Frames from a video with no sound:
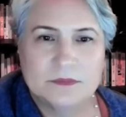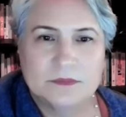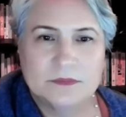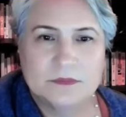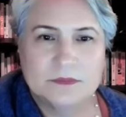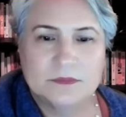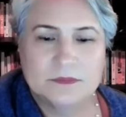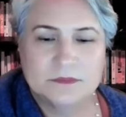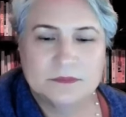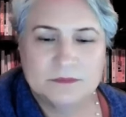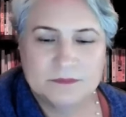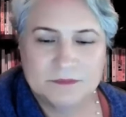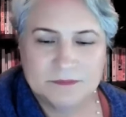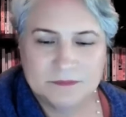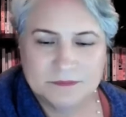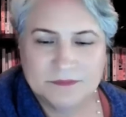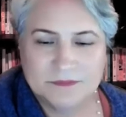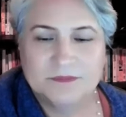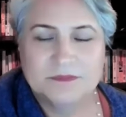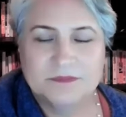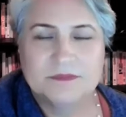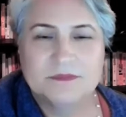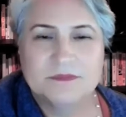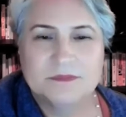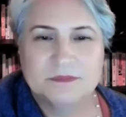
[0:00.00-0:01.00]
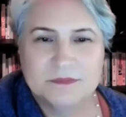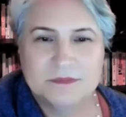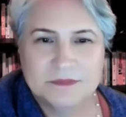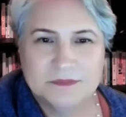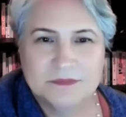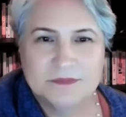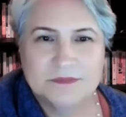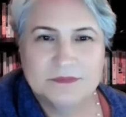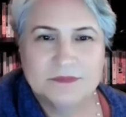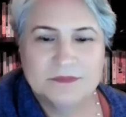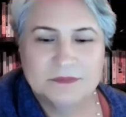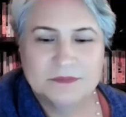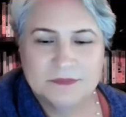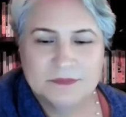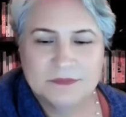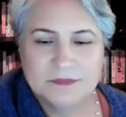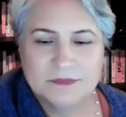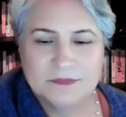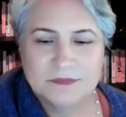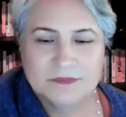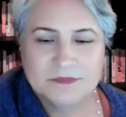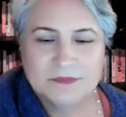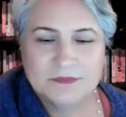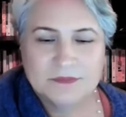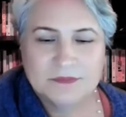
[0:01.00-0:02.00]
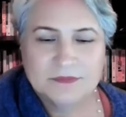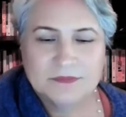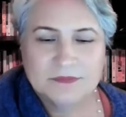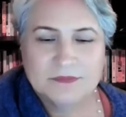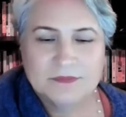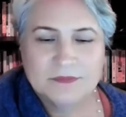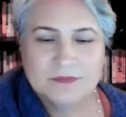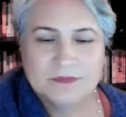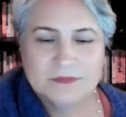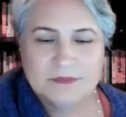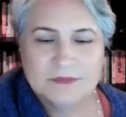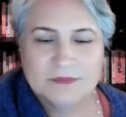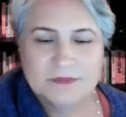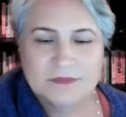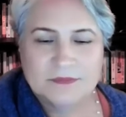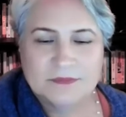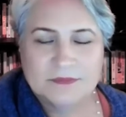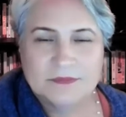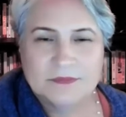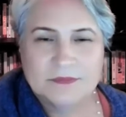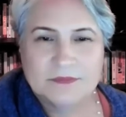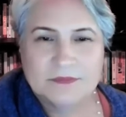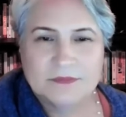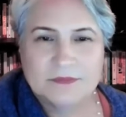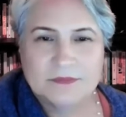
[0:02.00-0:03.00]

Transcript: [no speech]